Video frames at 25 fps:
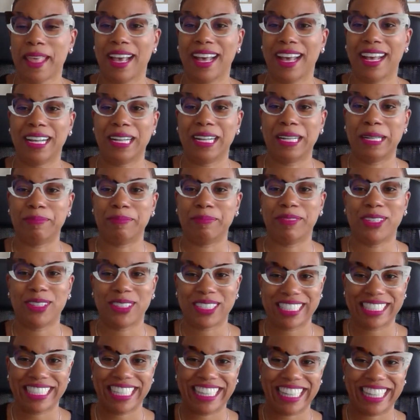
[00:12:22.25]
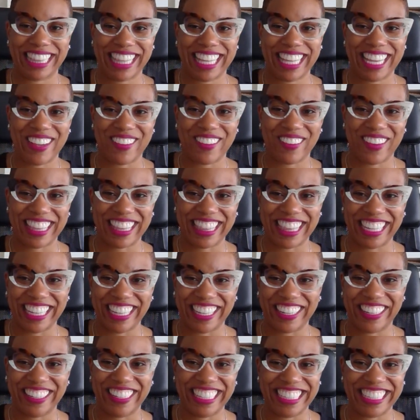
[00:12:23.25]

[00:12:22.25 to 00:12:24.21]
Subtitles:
You can see the thing right there.